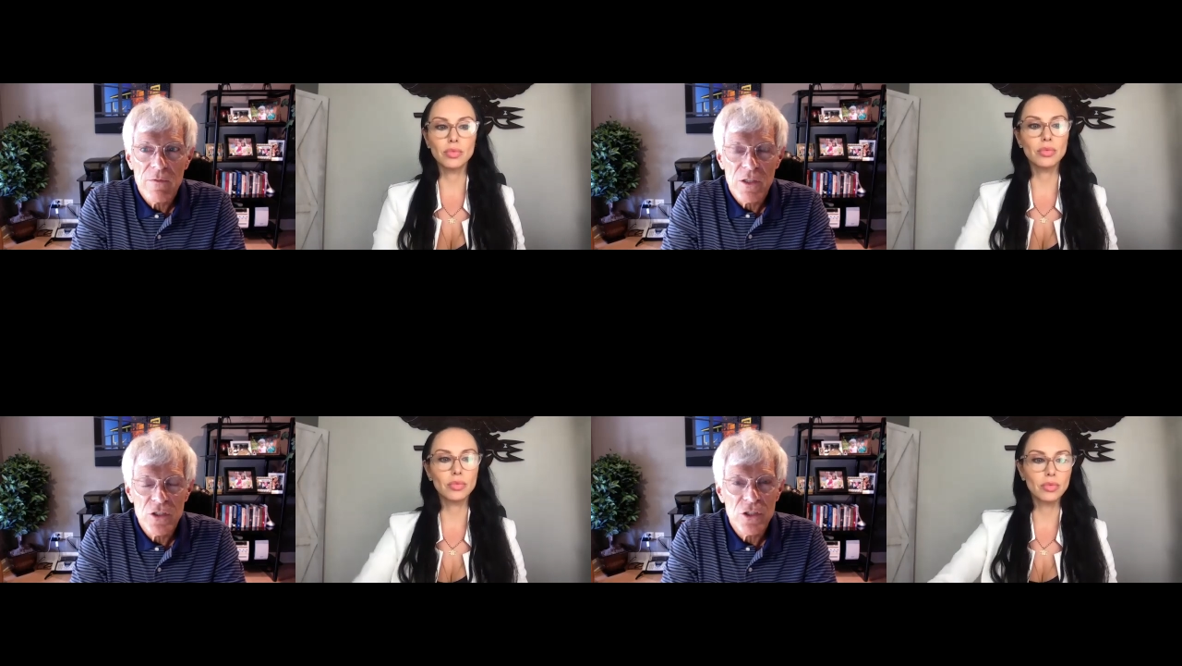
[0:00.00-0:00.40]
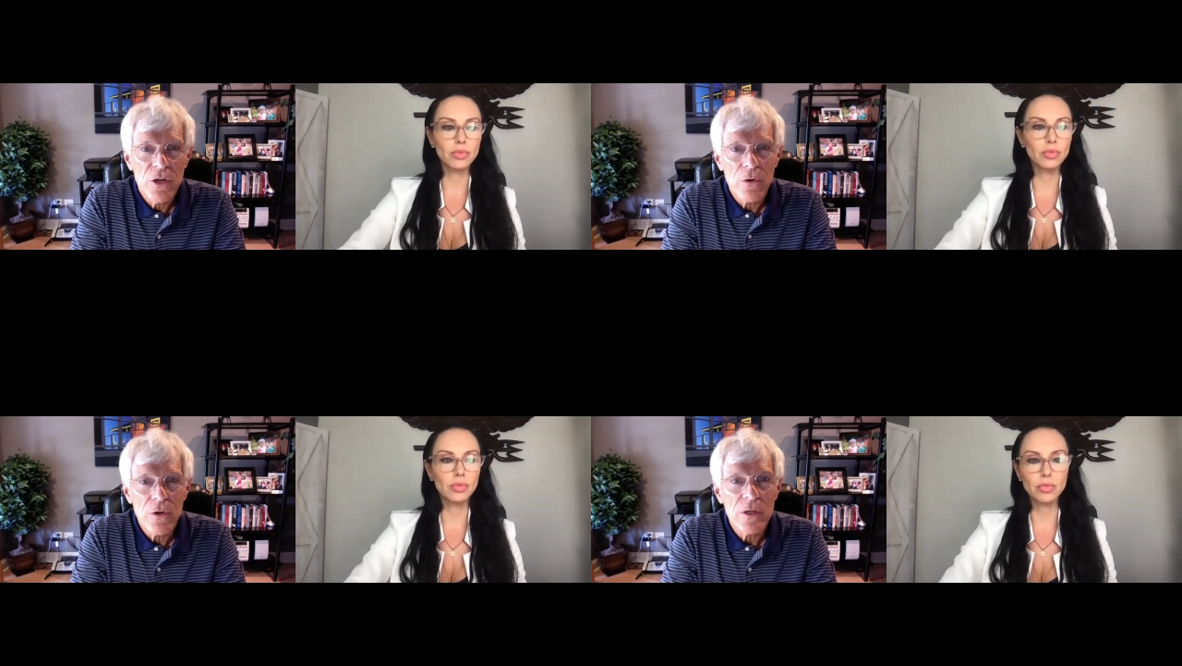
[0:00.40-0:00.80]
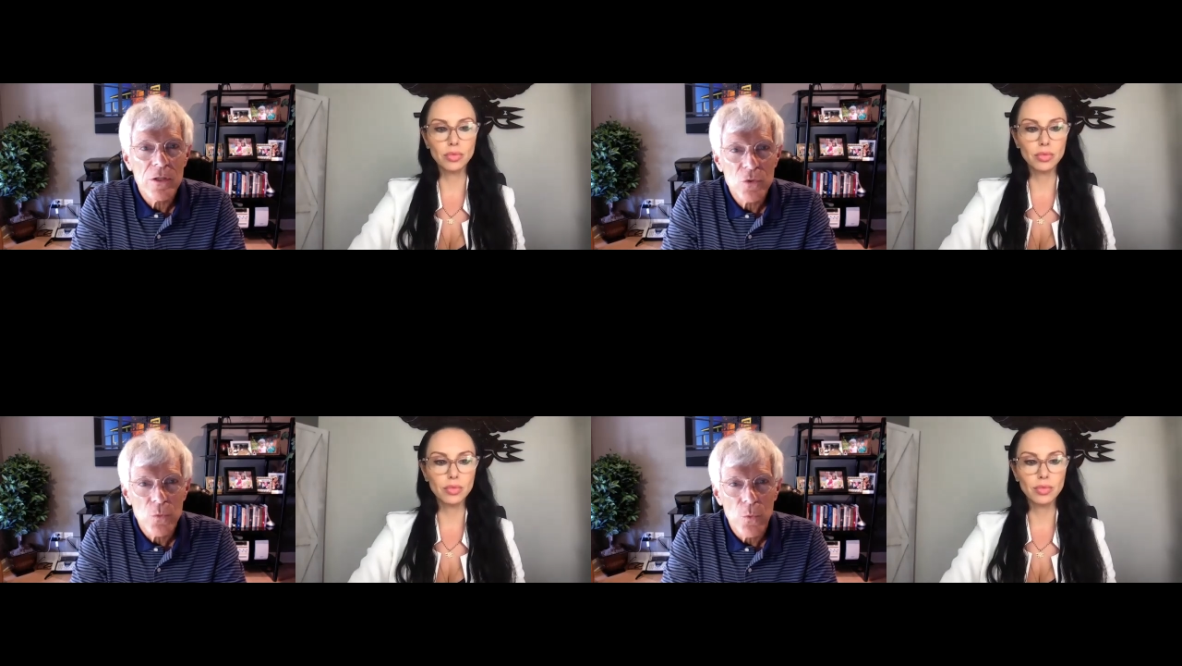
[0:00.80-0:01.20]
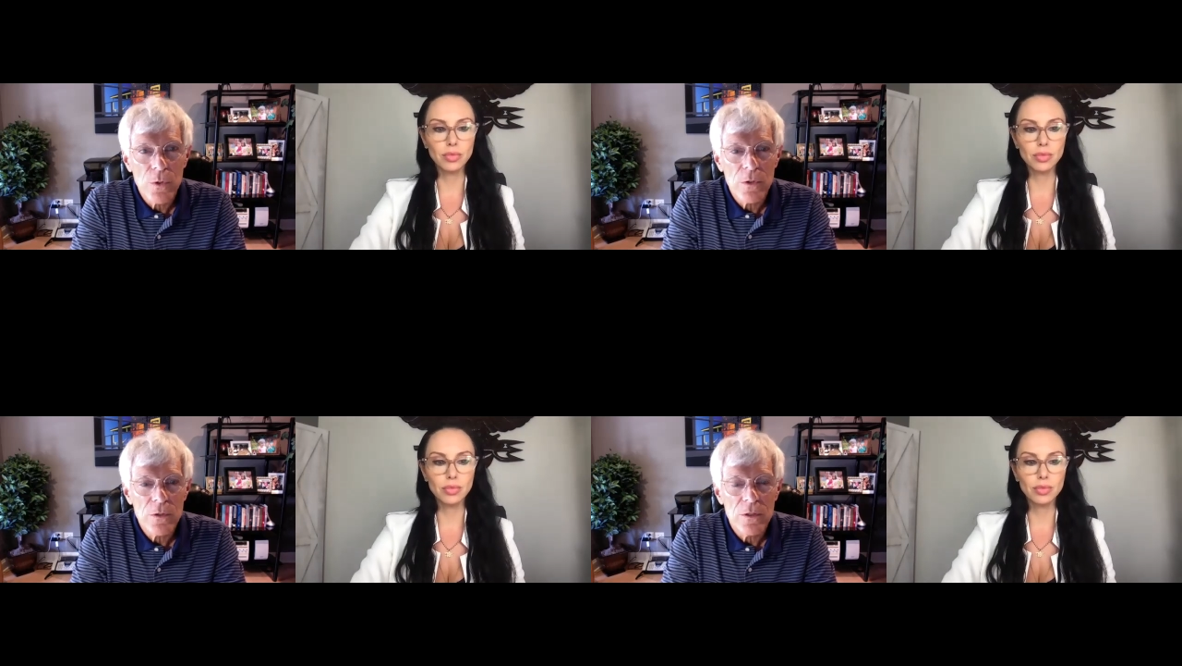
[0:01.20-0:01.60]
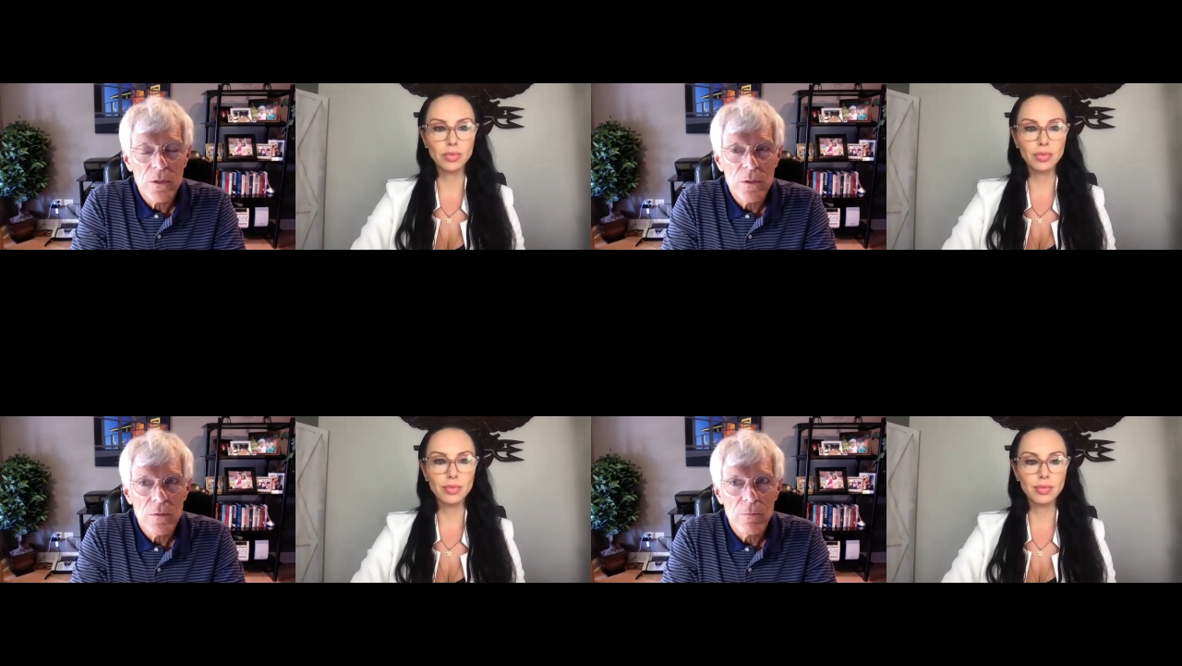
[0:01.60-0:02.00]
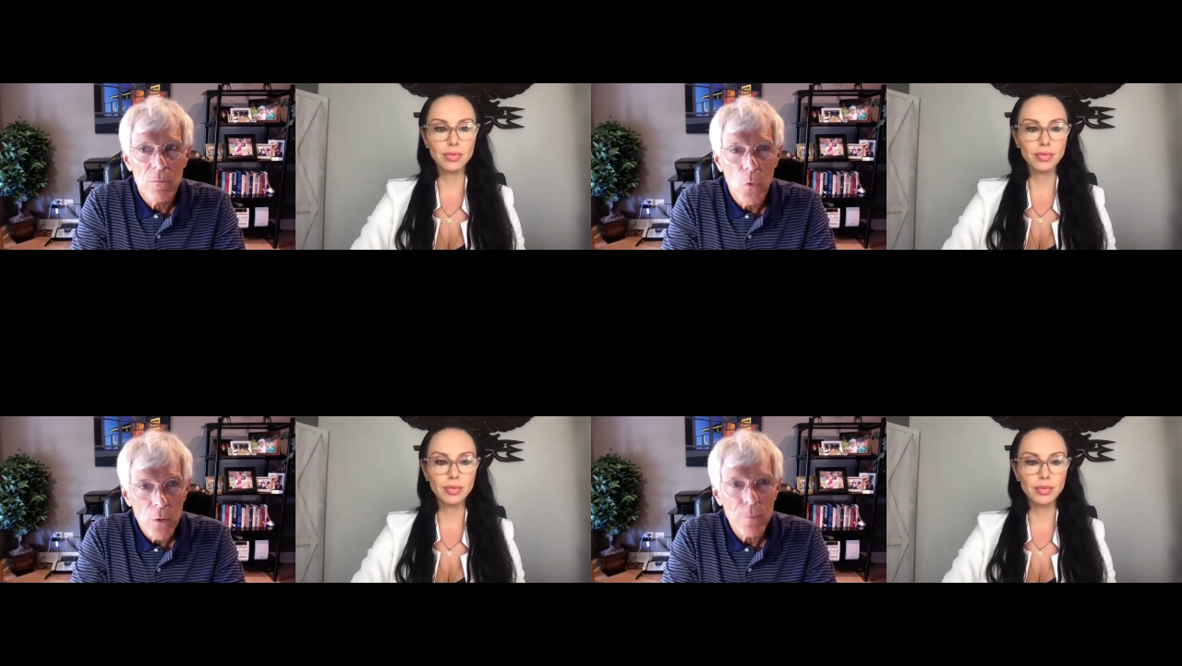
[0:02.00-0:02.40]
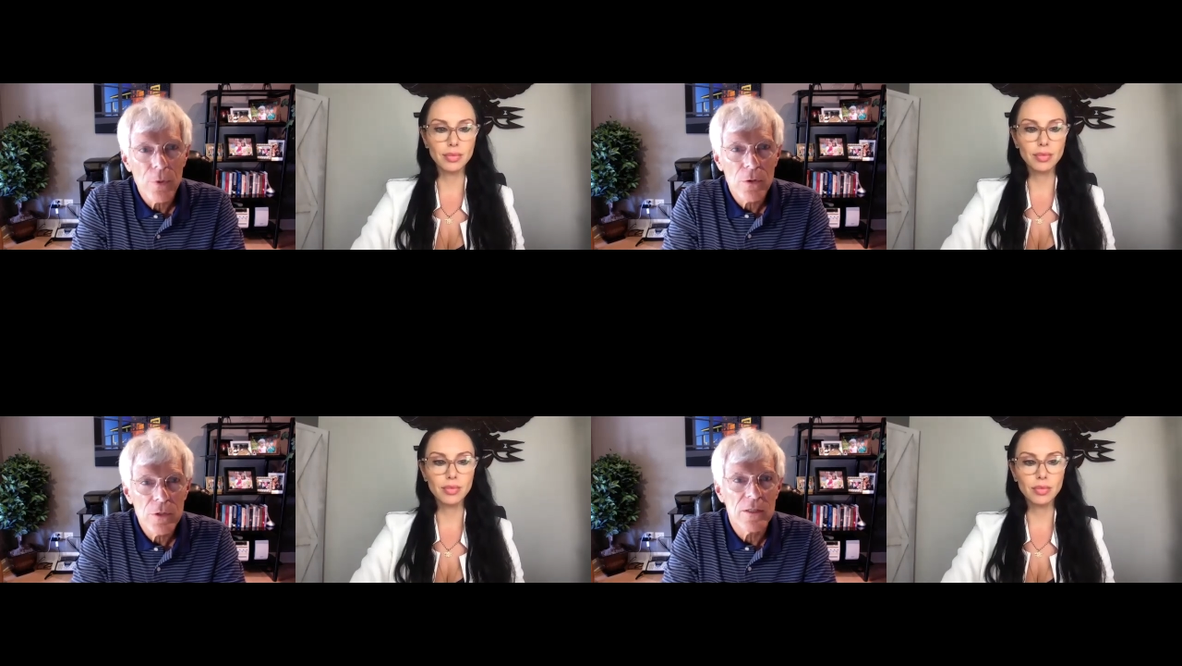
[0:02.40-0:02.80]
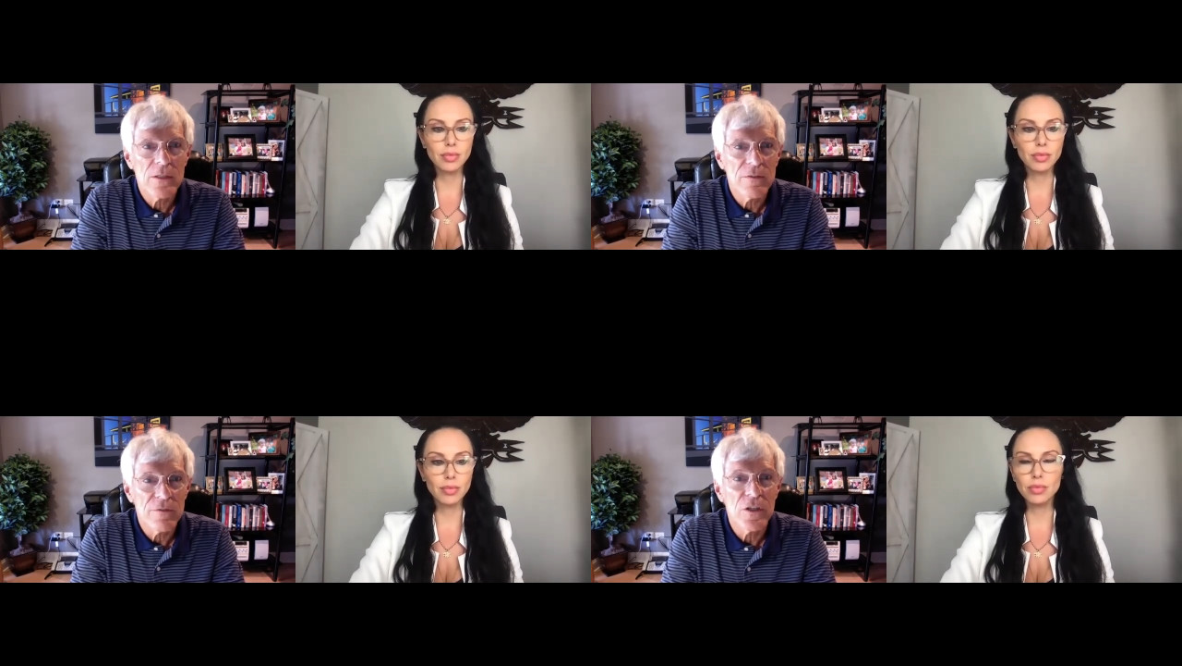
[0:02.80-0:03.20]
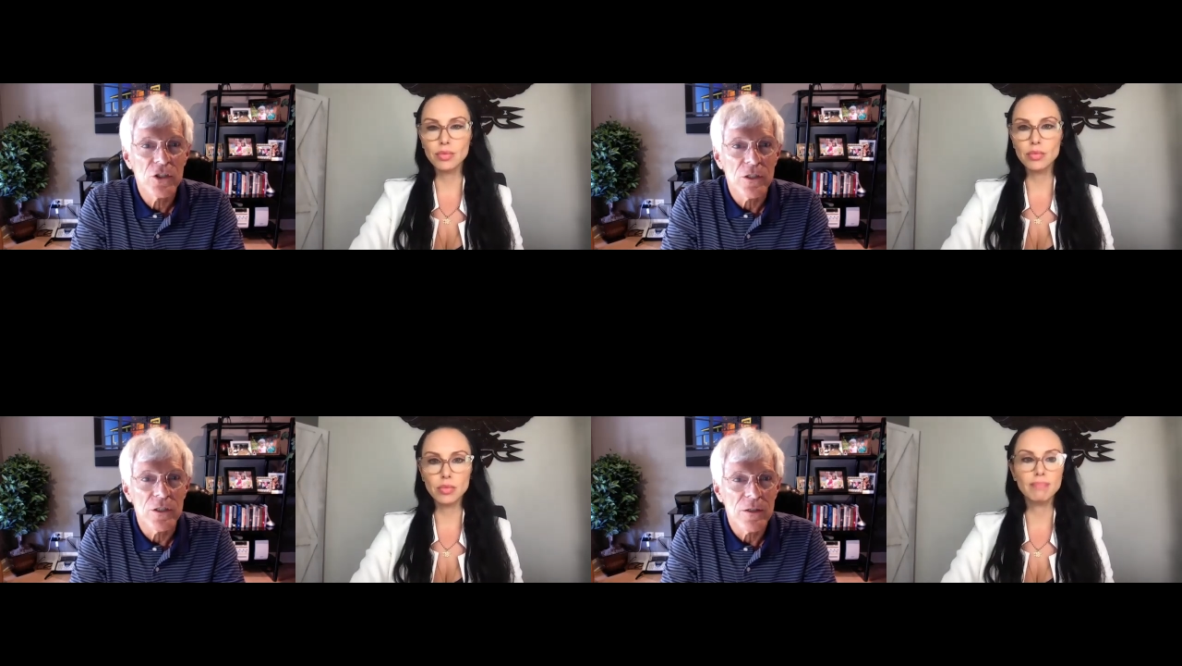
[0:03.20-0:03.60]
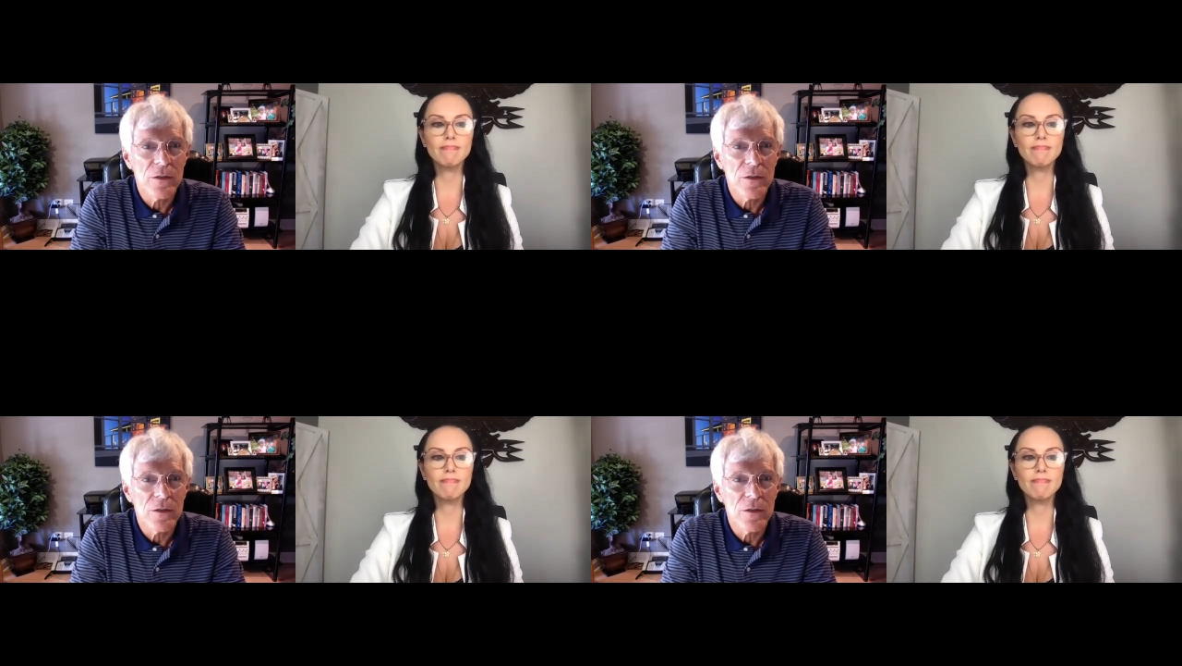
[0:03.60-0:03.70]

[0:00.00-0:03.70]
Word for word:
Speaker 1: vegetarians weren't more protein deficient.